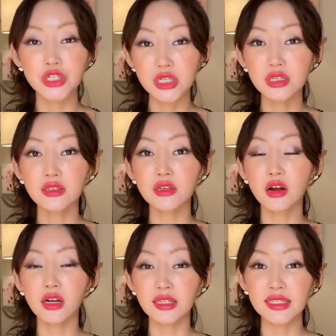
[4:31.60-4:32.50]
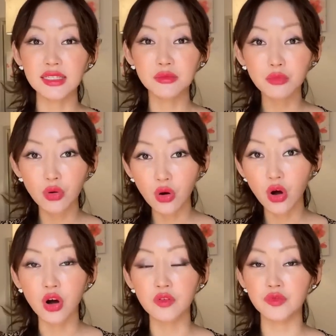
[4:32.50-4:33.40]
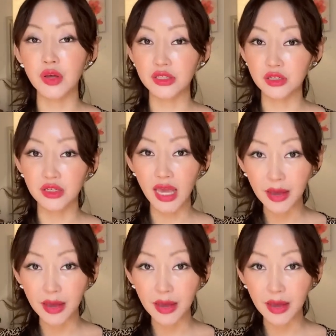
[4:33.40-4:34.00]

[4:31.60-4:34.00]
jeans are the symbol of a Western